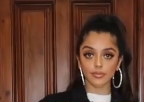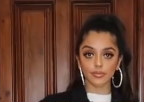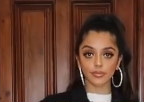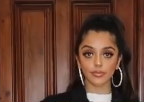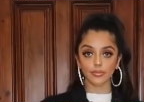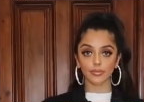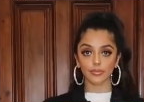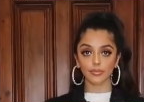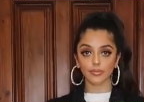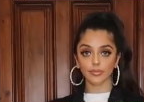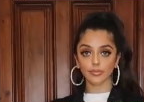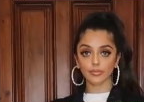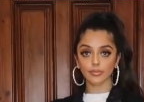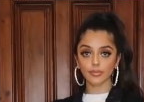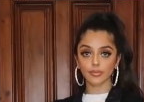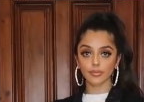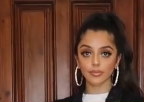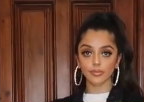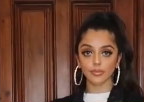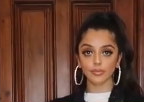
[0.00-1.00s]

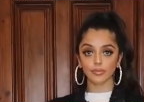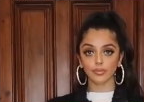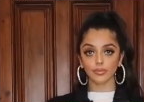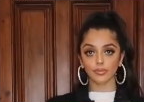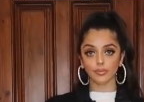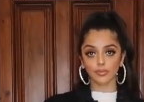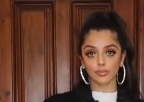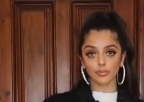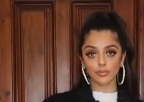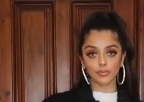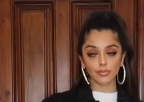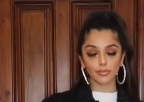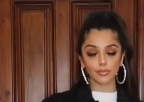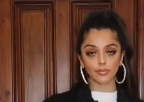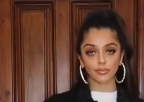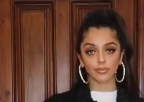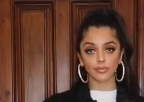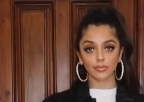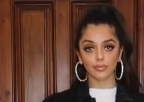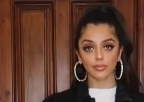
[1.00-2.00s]

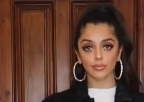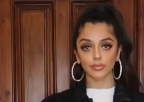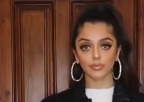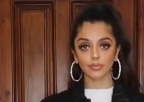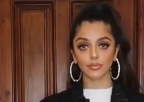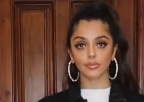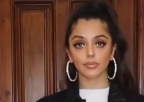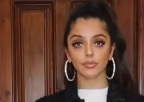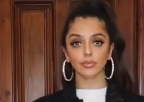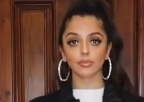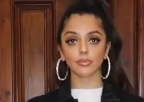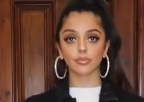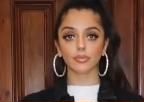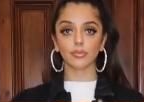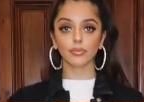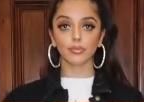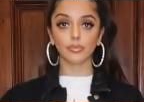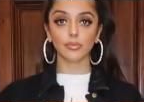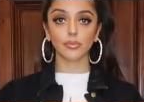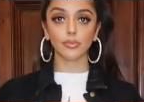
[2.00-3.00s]

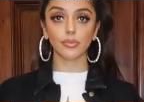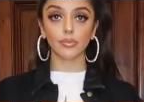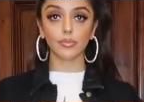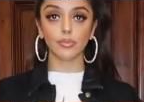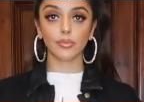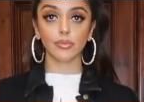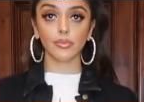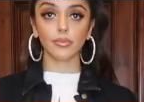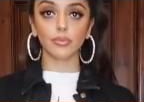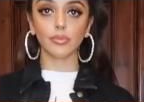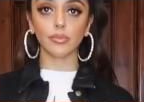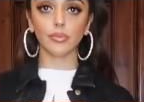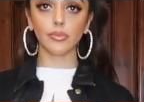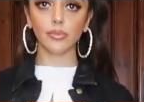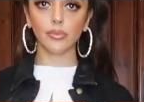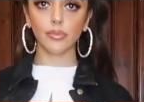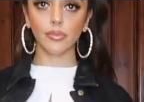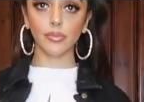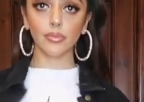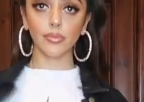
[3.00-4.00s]

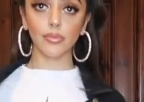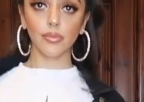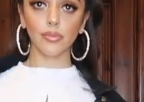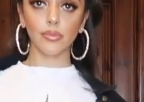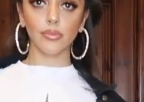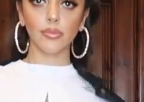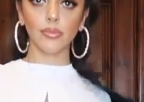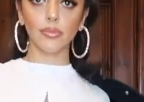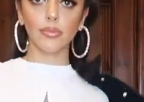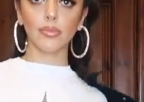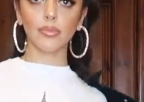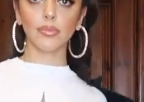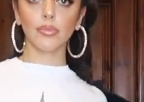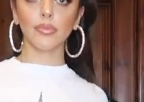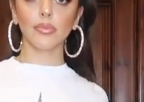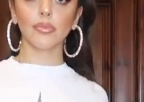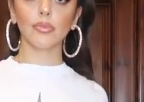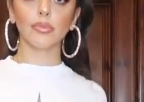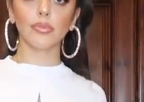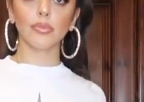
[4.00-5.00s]

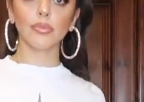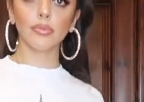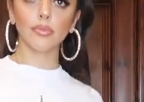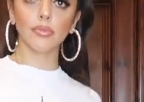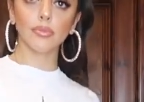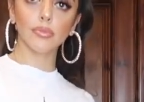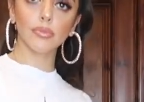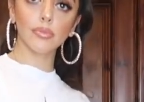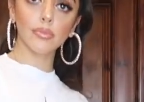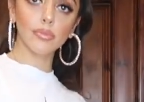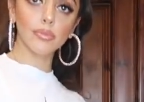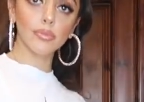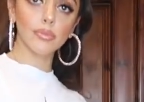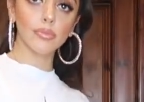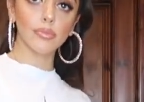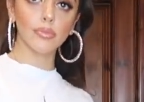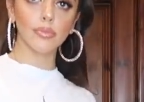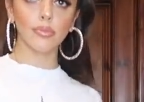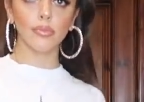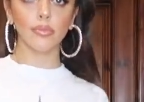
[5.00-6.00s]

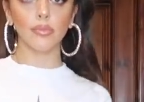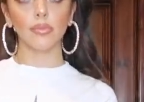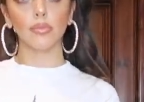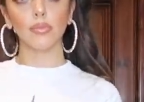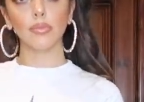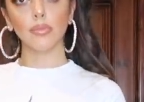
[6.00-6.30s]
Nothing is said.